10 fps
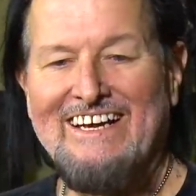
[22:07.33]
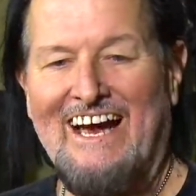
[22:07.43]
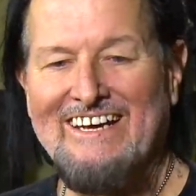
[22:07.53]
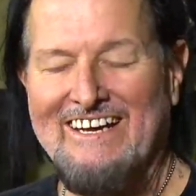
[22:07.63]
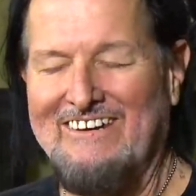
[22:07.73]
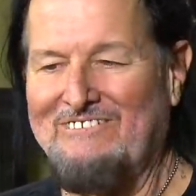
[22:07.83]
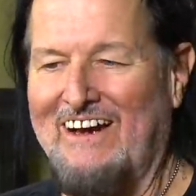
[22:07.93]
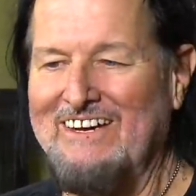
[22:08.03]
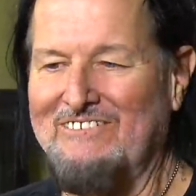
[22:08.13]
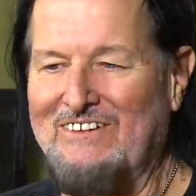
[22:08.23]
I, I,
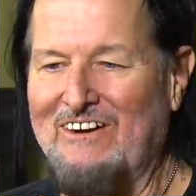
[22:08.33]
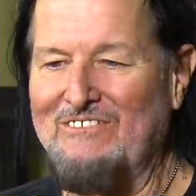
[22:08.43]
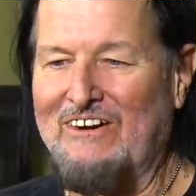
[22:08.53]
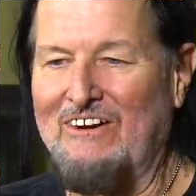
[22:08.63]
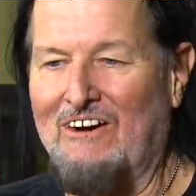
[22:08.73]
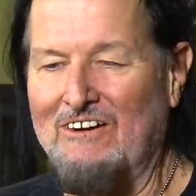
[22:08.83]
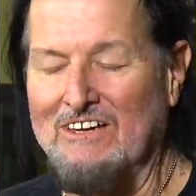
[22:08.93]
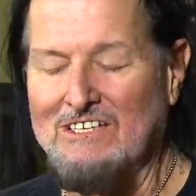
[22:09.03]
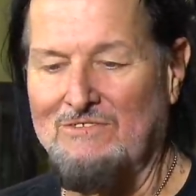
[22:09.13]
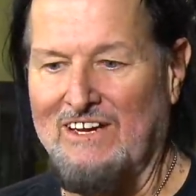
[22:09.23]
find it very very hard to
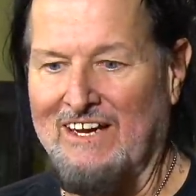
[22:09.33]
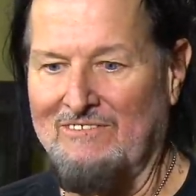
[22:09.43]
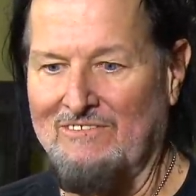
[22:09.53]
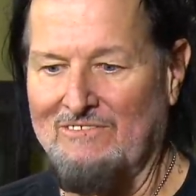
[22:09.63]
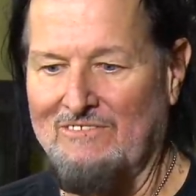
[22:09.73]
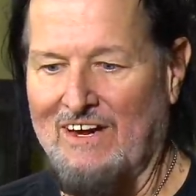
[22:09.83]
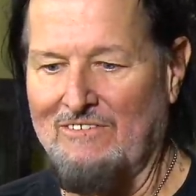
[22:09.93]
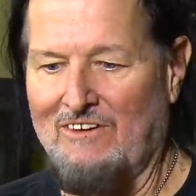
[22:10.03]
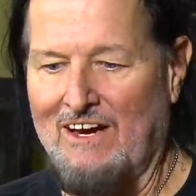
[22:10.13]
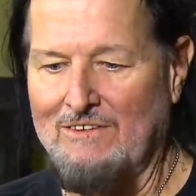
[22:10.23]
explain my
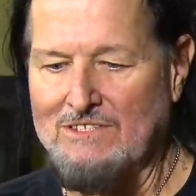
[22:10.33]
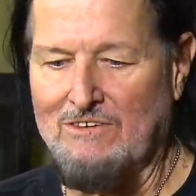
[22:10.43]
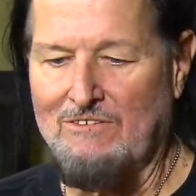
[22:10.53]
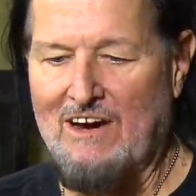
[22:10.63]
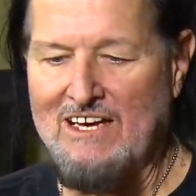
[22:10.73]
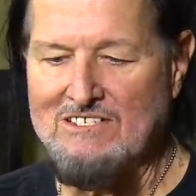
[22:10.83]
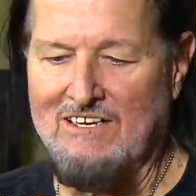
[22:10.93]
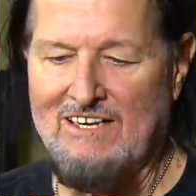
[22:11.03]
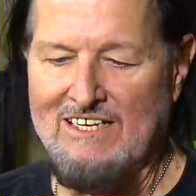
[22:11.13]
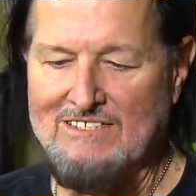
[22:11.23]
rhymes or
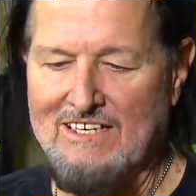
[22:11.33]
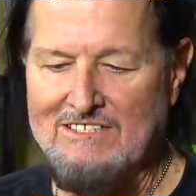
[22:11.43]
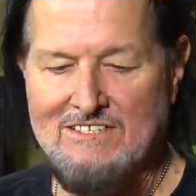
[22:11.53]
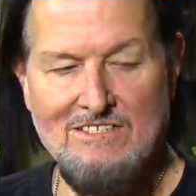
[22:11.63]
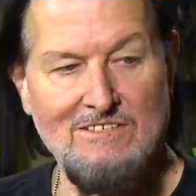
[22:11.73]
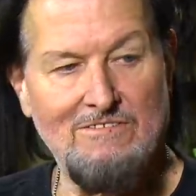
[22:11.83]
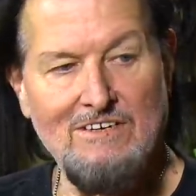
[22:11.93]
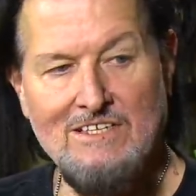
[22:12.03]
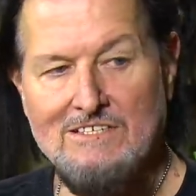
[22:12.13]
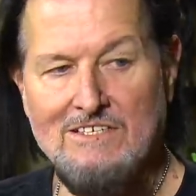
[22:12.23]
rationalizations or
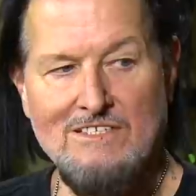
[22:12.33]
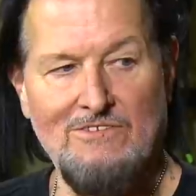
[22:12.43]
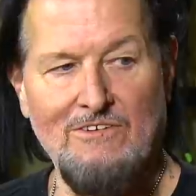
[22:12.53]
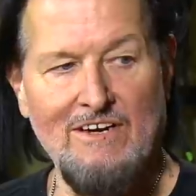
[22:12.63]
reasons for